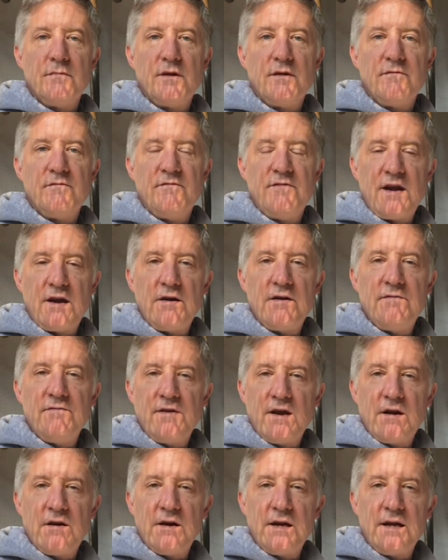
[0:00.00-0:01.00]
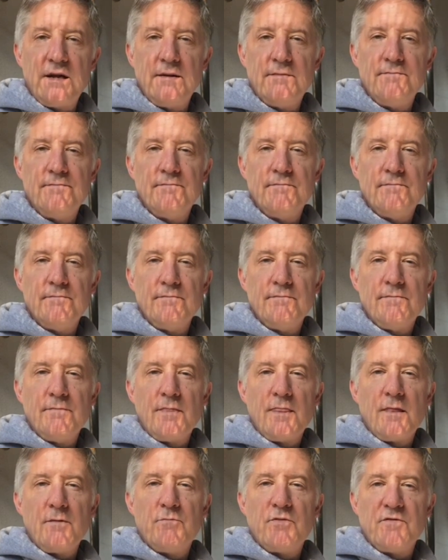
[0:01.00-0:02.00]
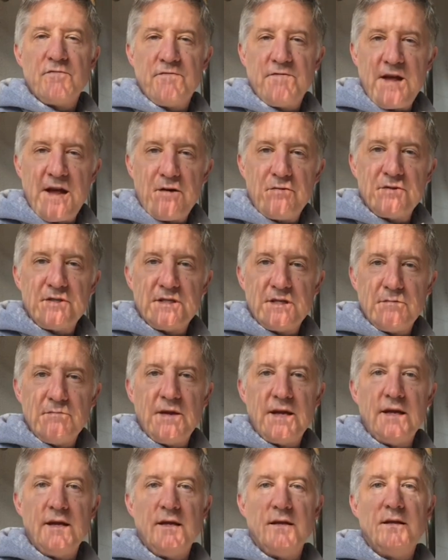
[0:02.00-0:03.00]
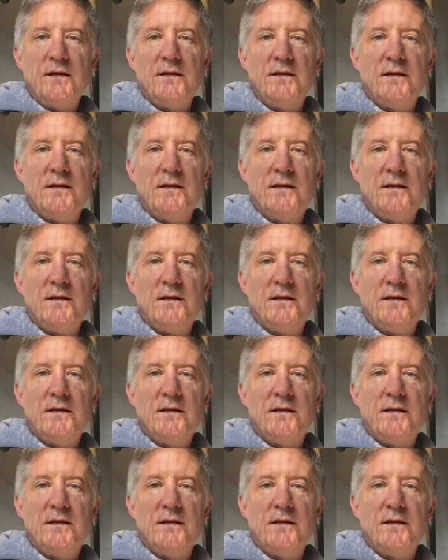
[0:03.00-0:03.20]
very profound to me.